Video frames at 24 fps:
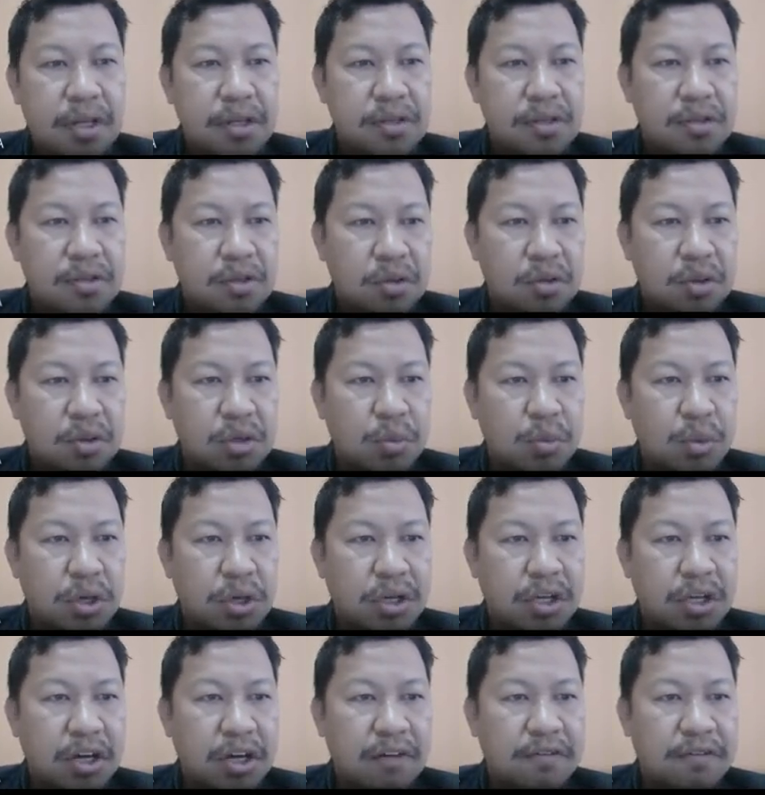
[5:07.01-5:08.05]
So it
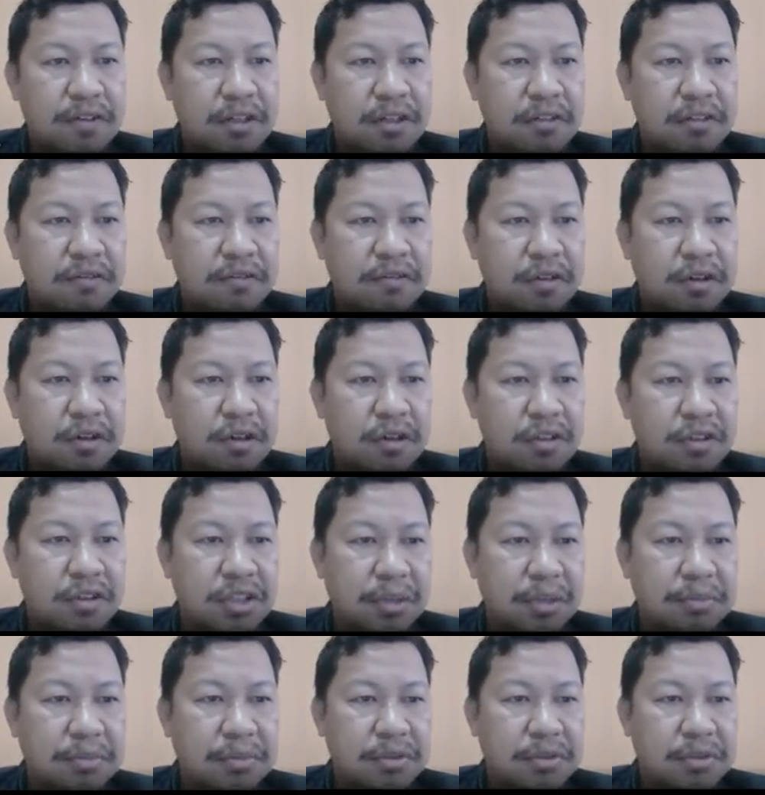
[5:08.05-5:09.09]
will cover 4
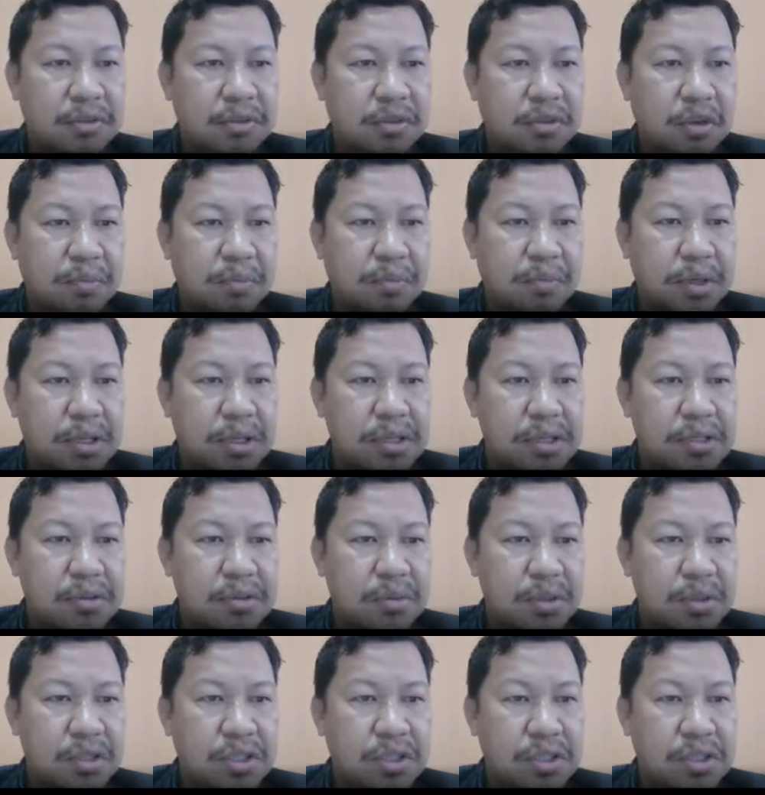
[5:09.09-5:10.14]
subtopics,
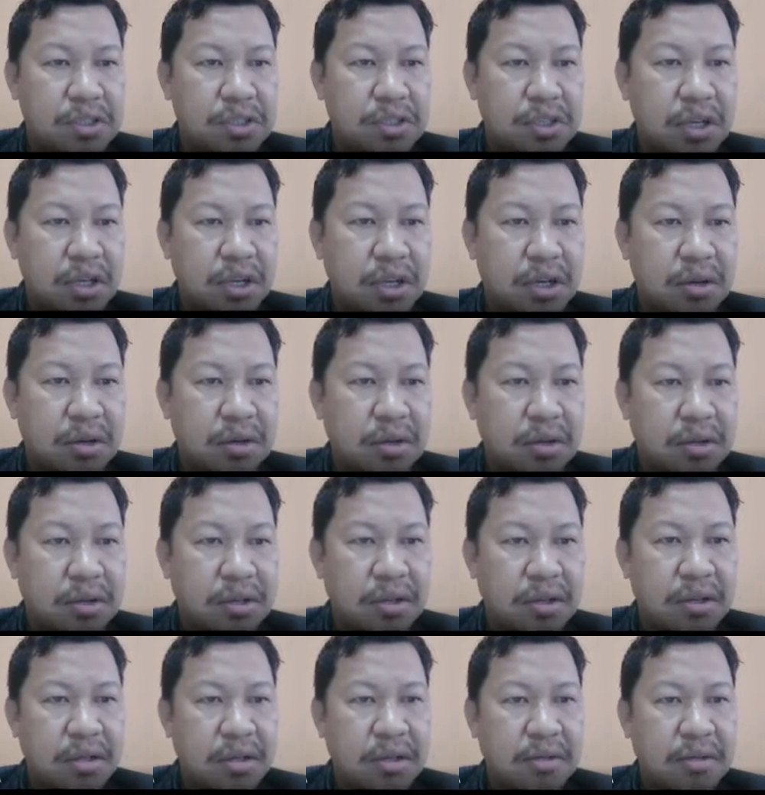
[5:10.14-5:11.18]
which is
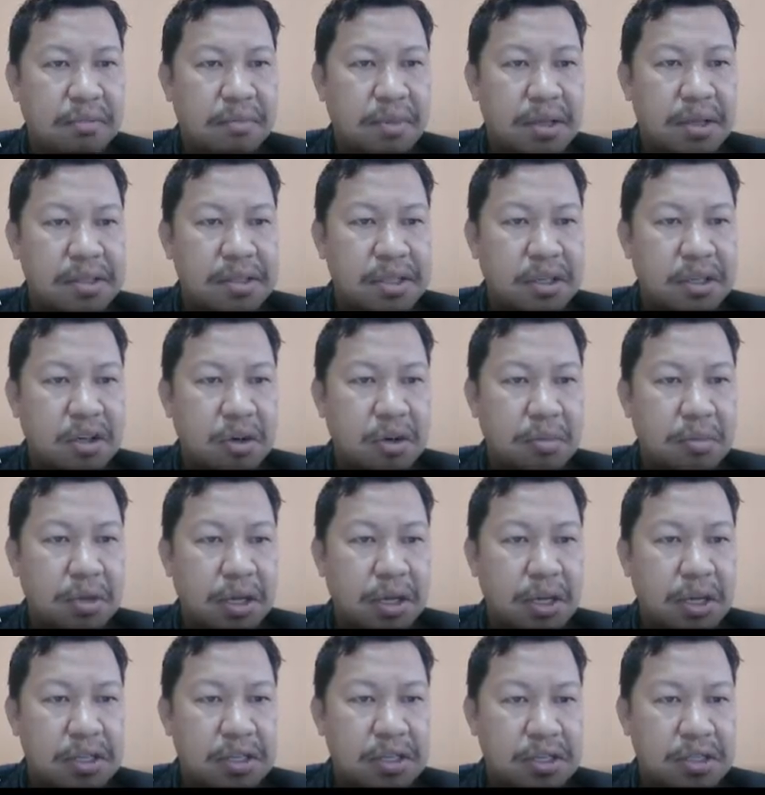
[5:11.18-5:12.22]
basic
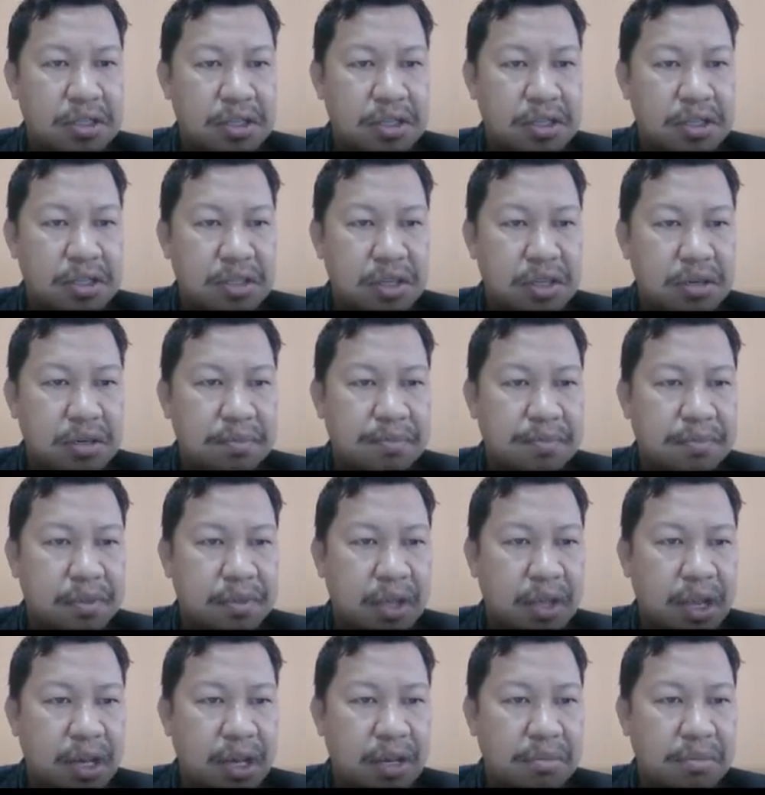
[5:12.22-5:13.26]
communication system,
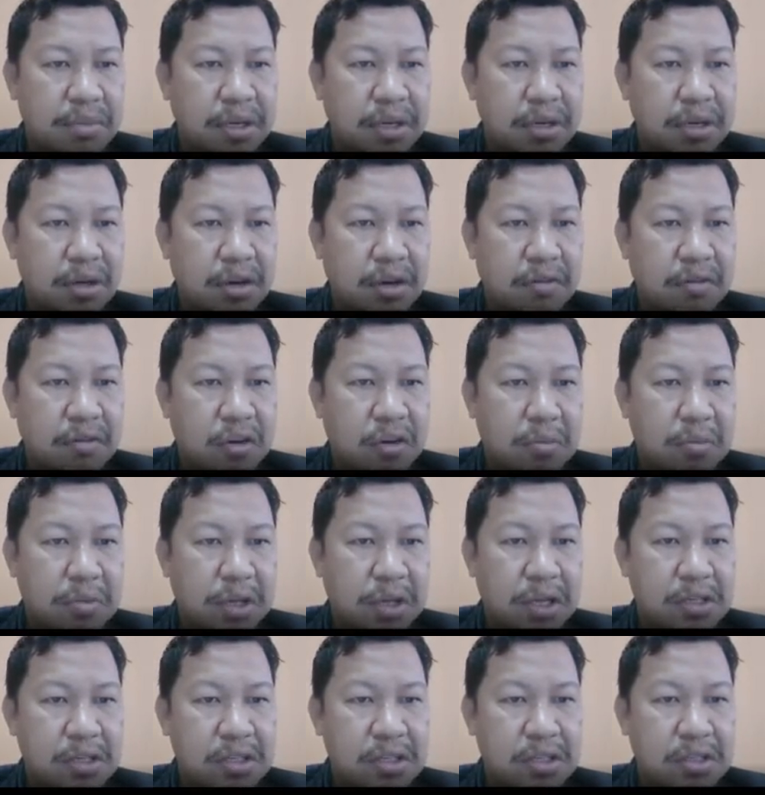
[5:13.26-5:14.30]
element of
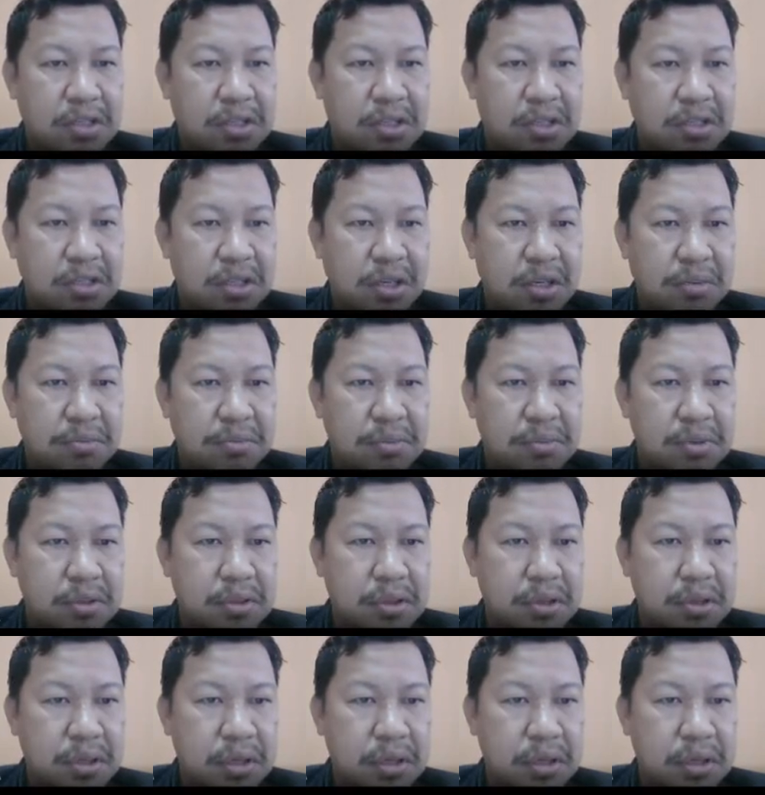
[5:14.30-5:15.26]
communication systems,